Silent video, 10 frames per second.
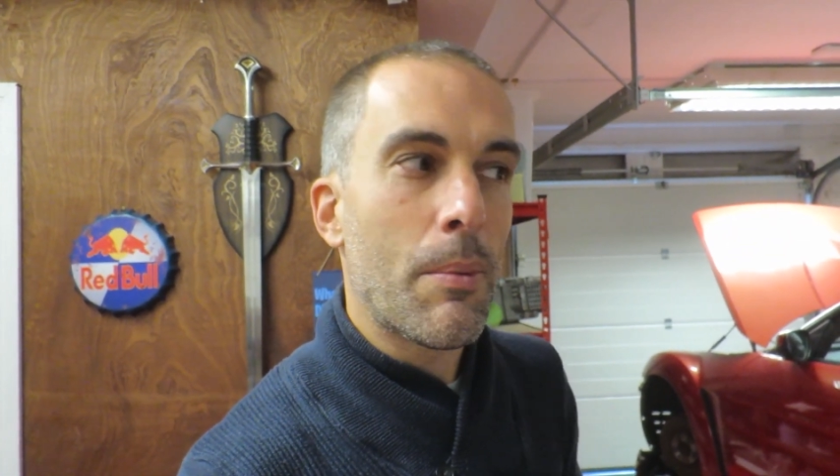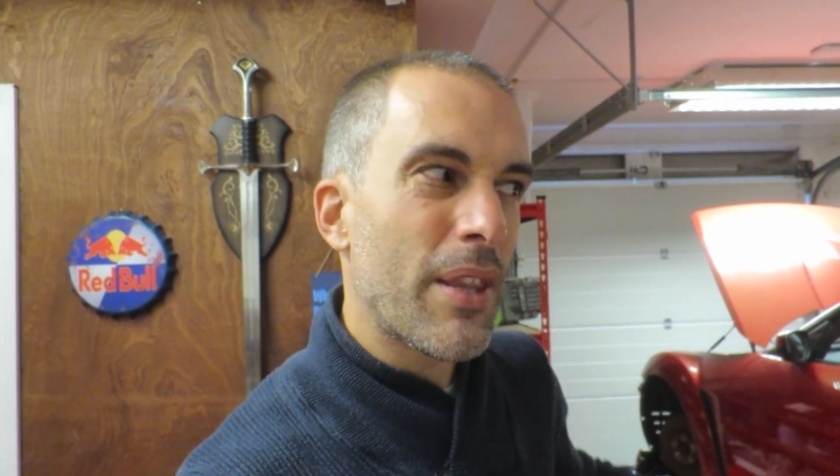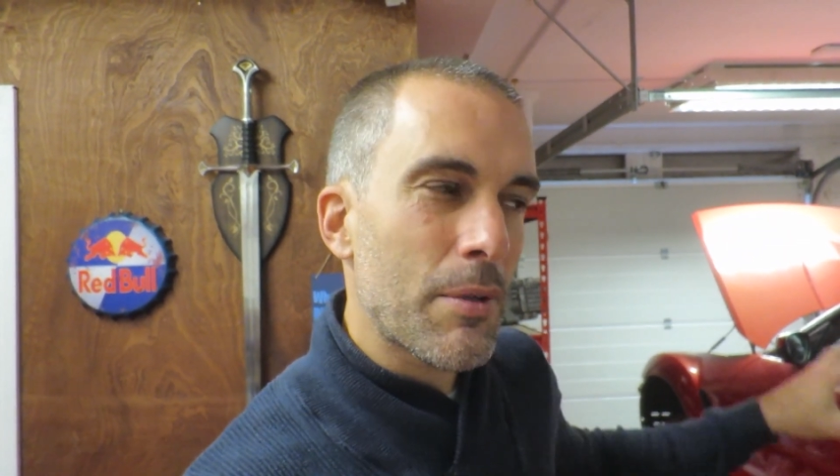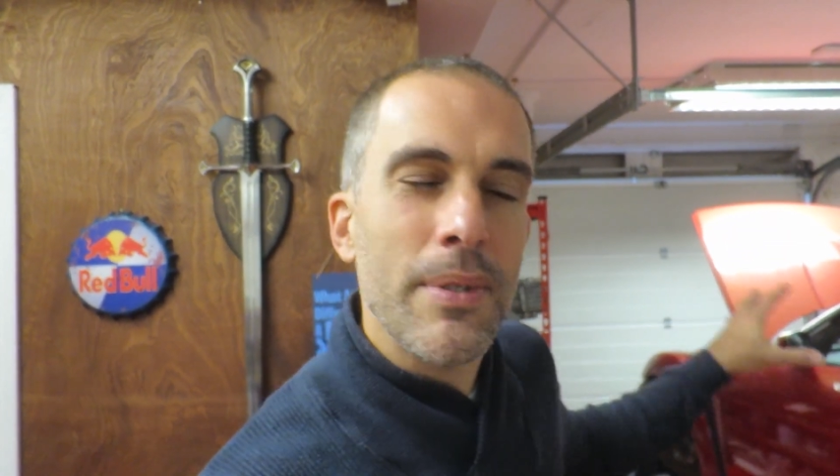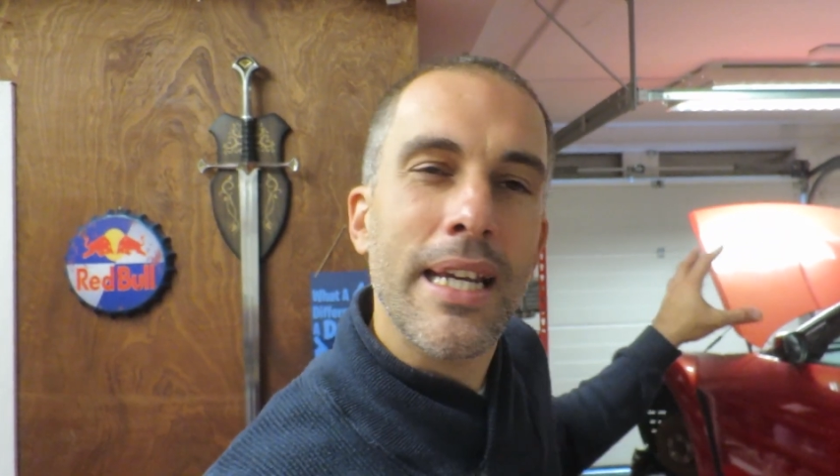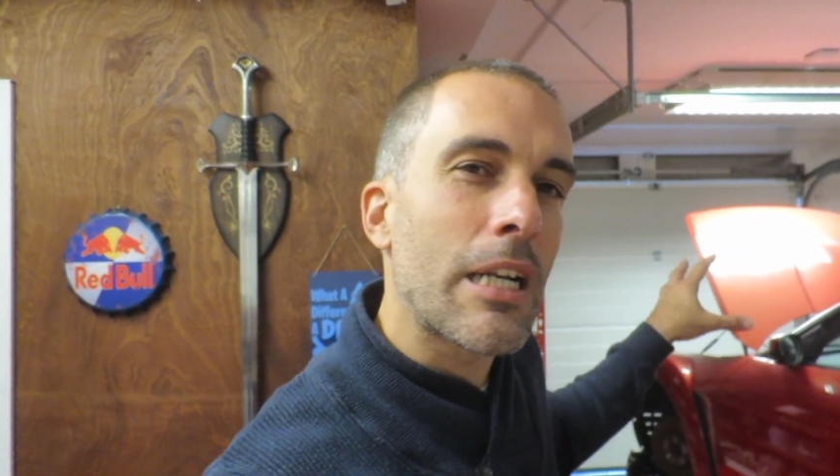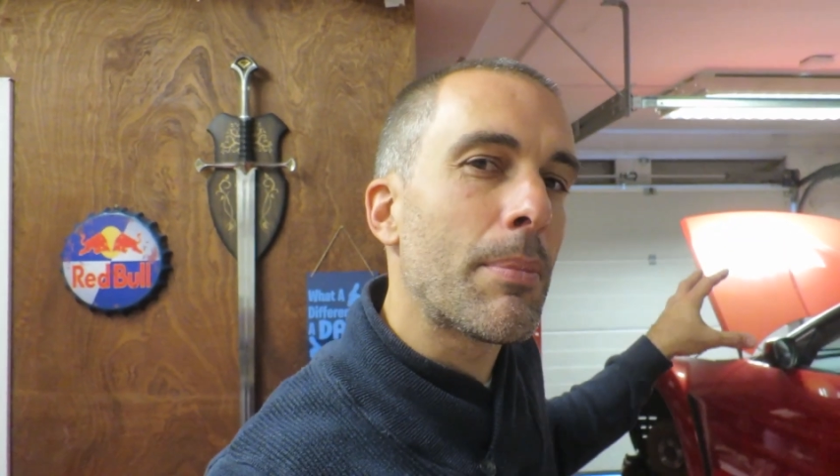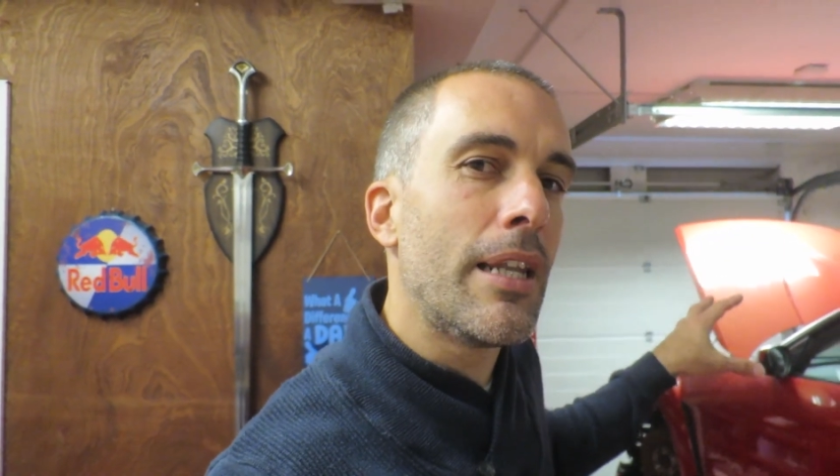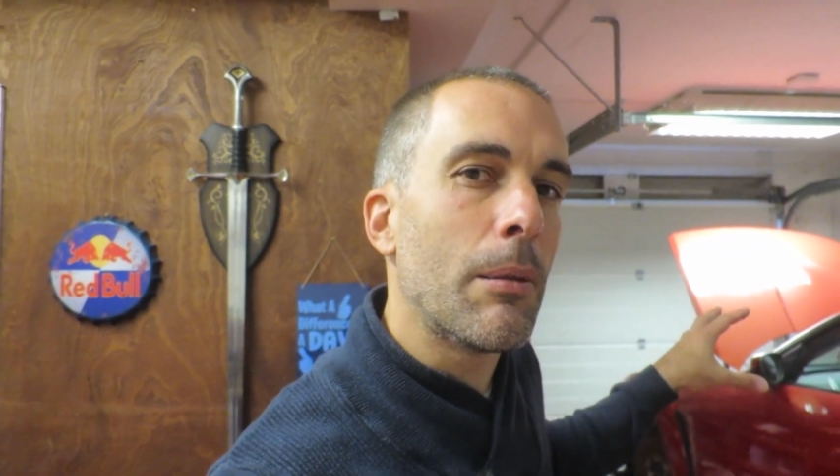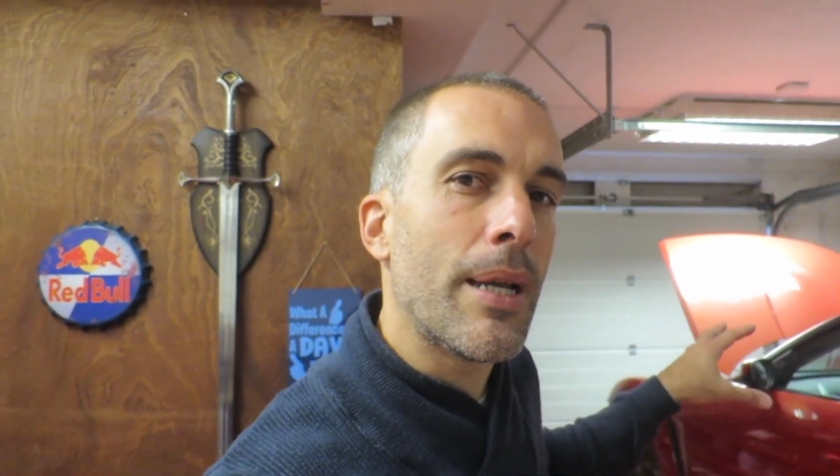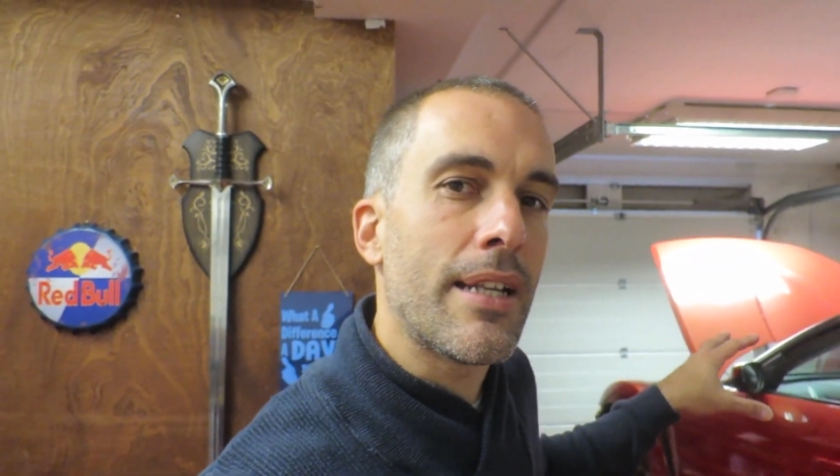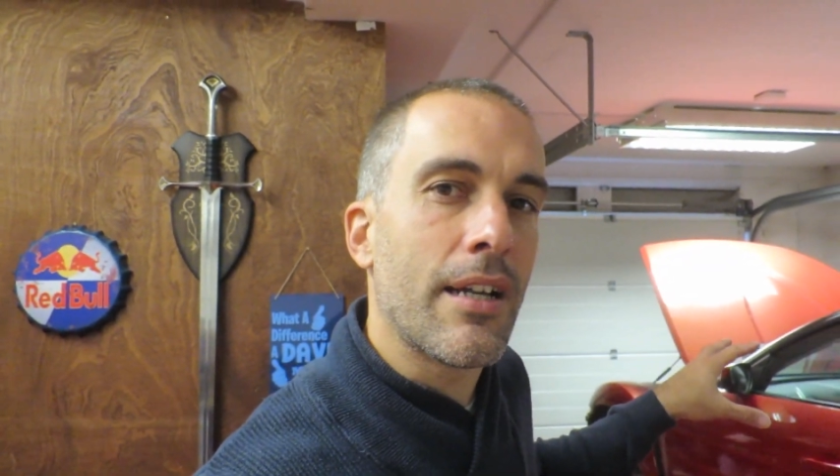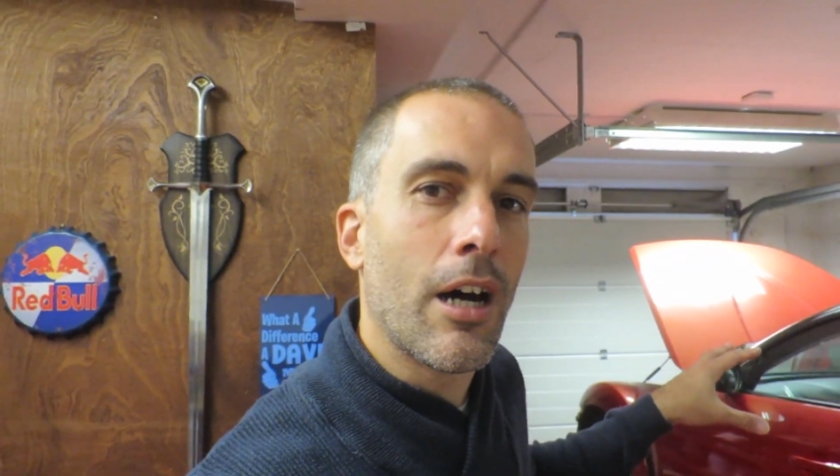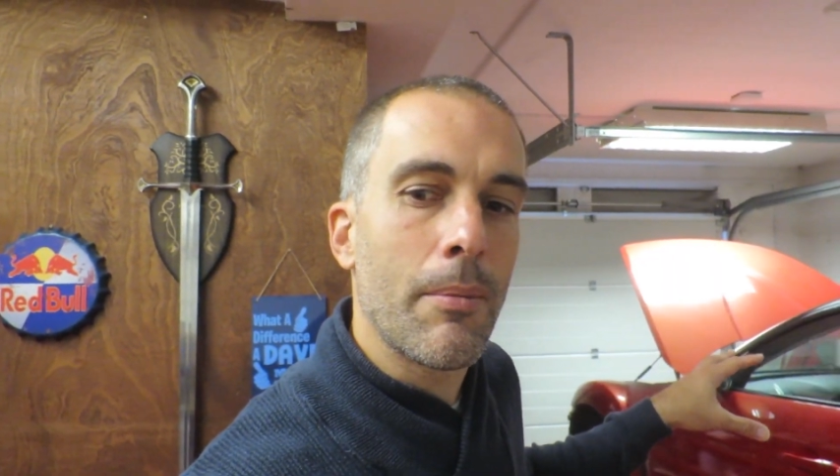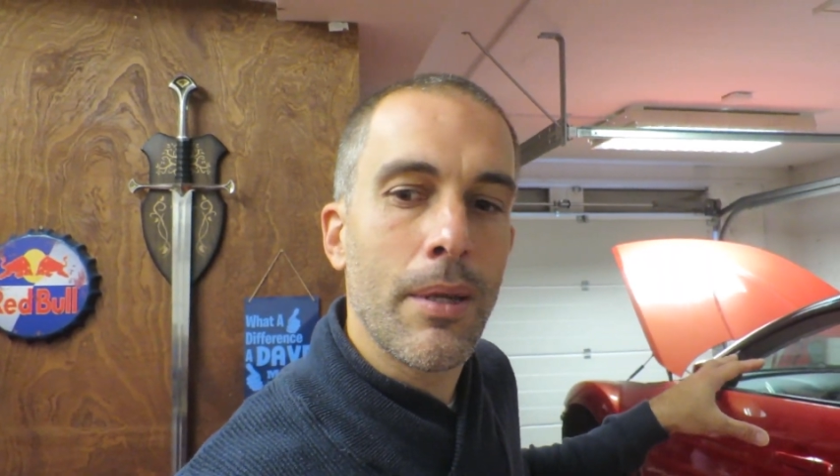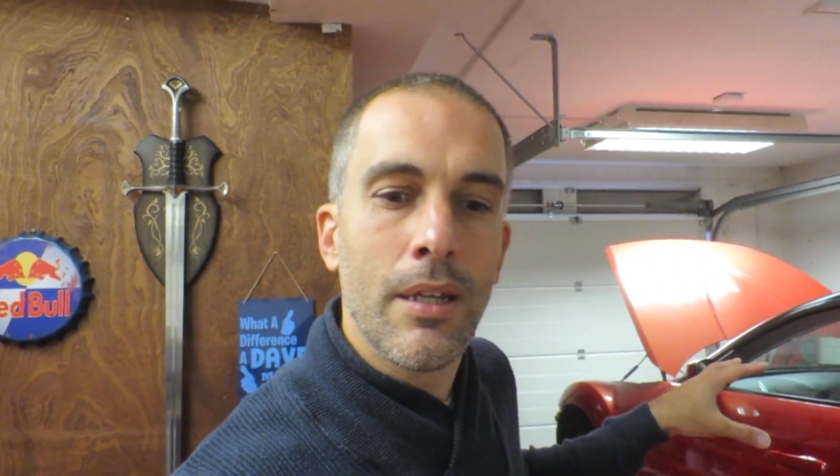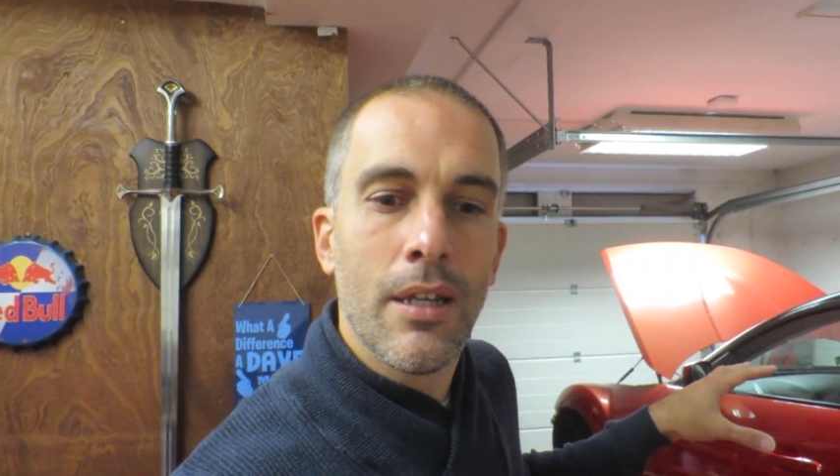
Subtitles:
But that's been taking up a little bit of time,